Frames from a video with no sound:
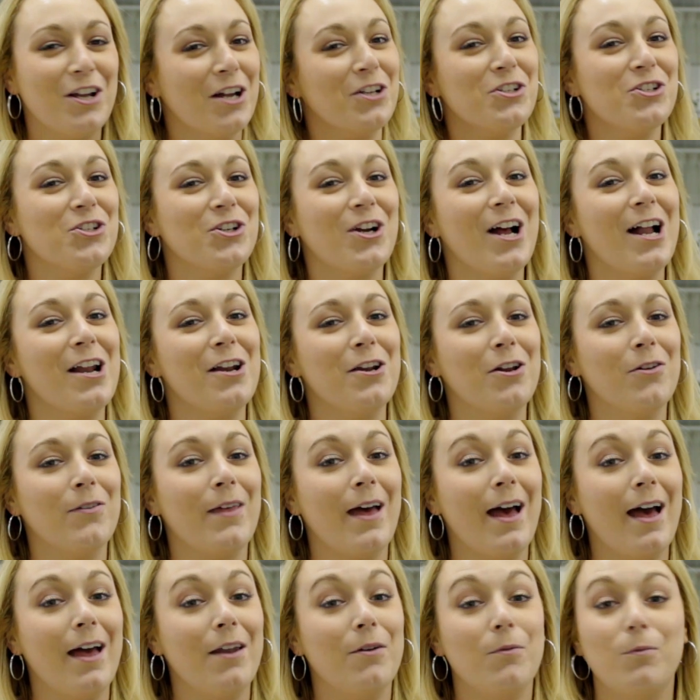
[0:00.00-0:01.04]
Not sure how to do
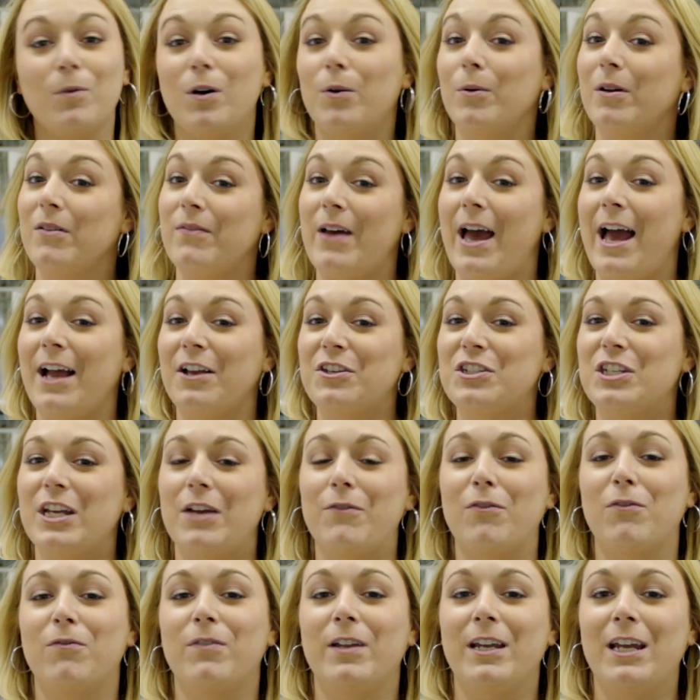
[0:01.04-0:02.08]
that? Well, we actually
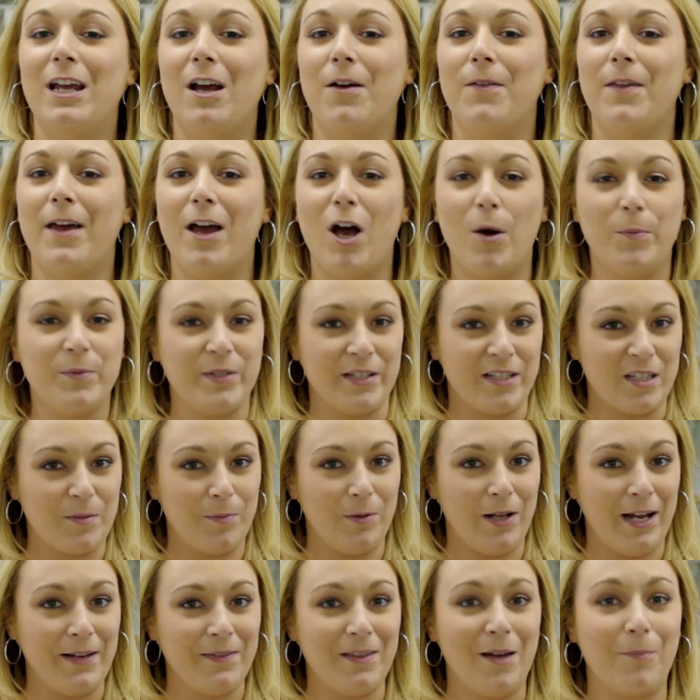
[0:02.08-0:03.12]
have a video that helps
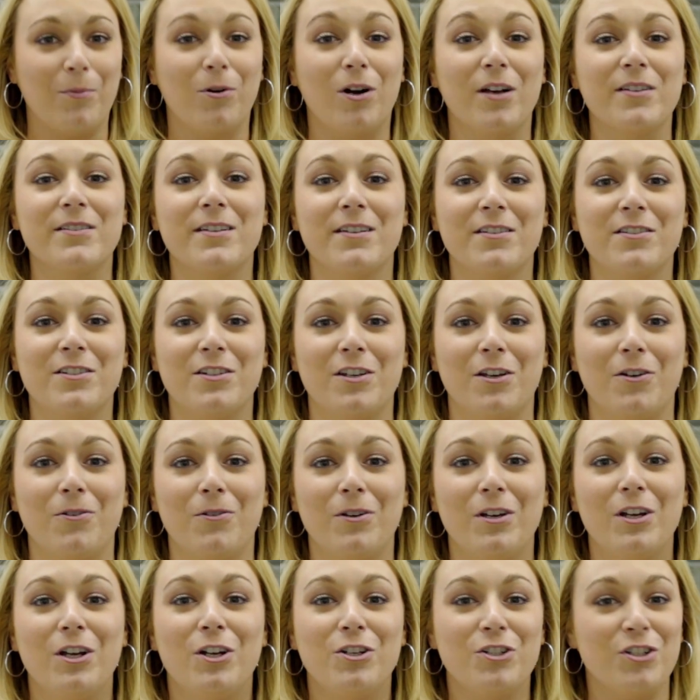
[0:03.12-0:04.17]
explain that process too.
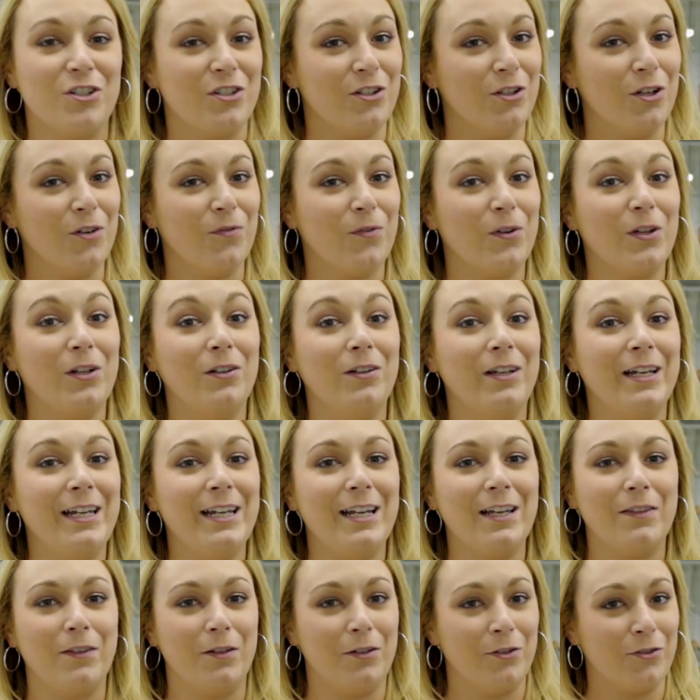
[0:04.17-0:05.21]
Just look for the
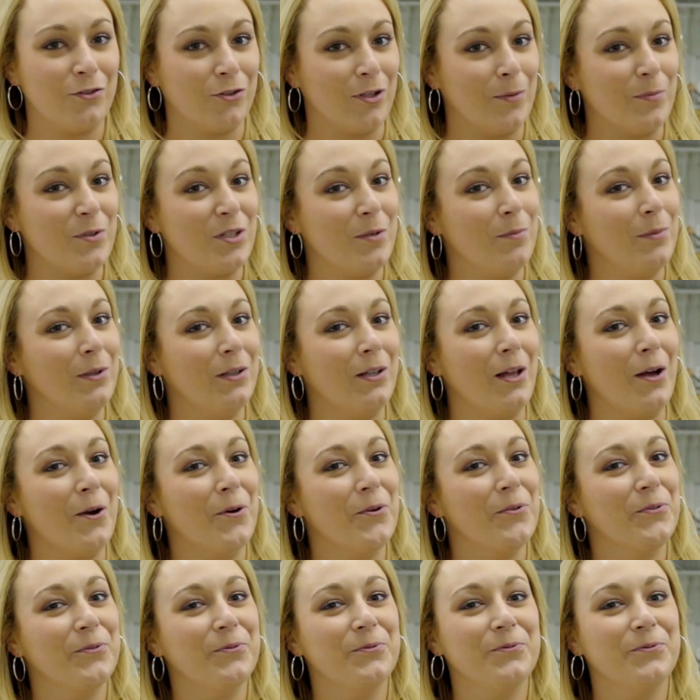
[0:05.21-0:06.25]
link in the description below.